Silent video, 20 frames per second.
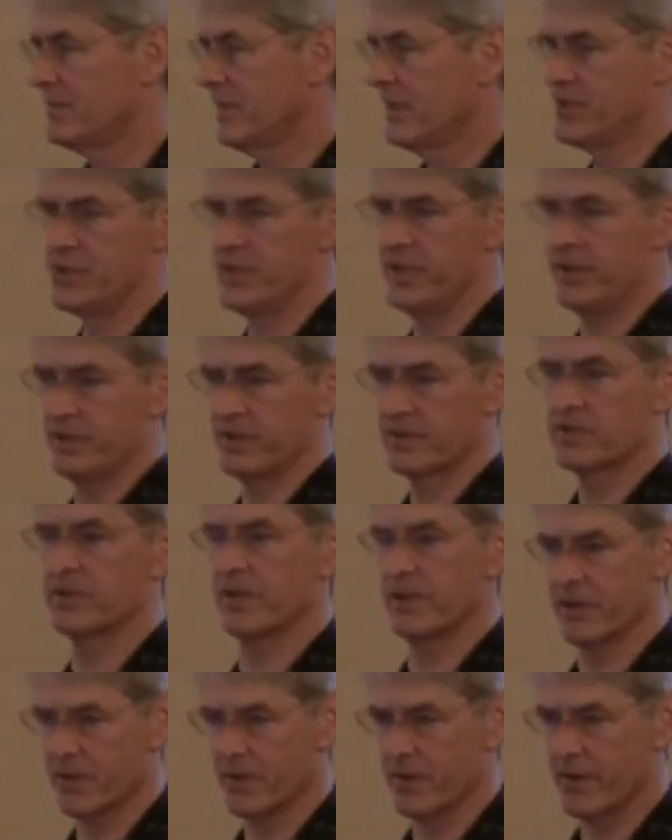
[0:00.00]
a genius
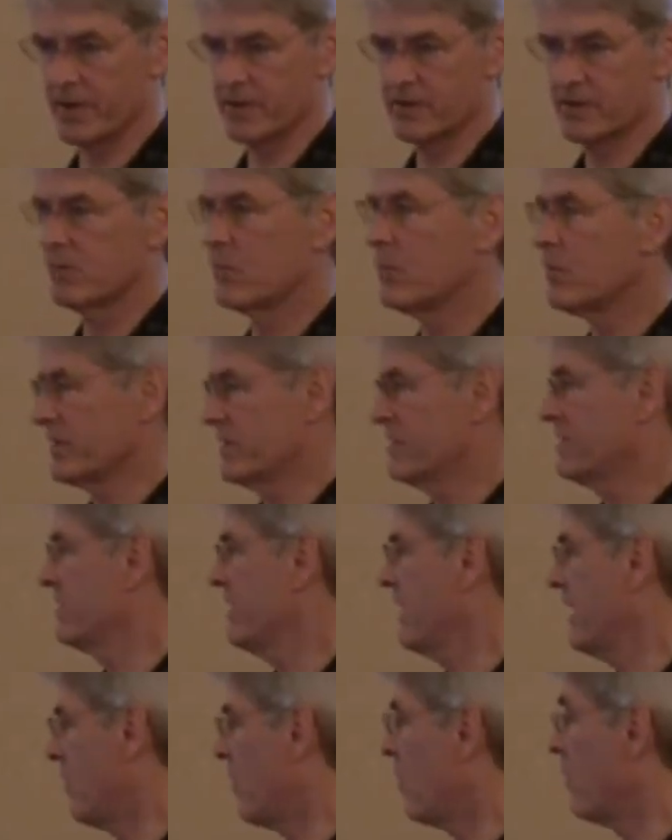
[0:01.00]
integrates what's
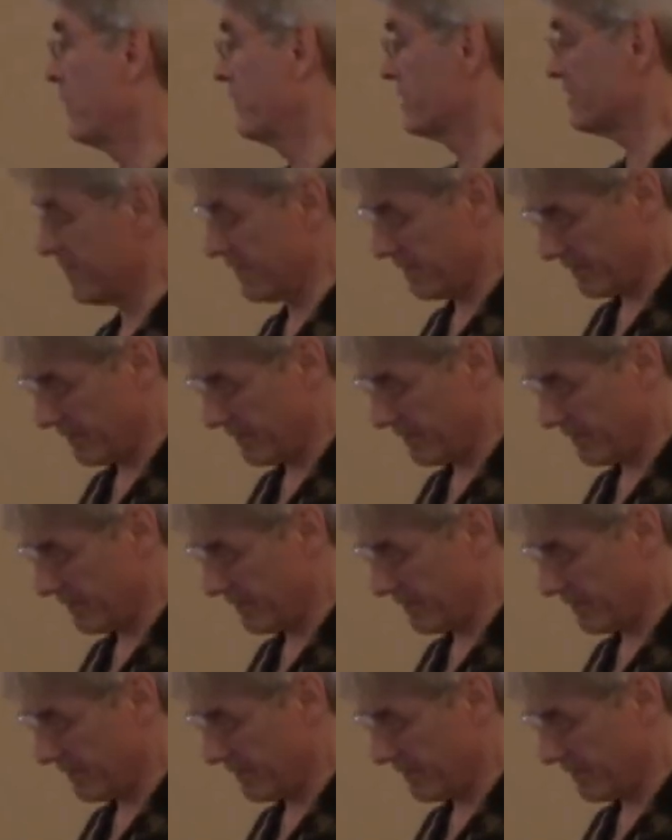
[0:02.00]
always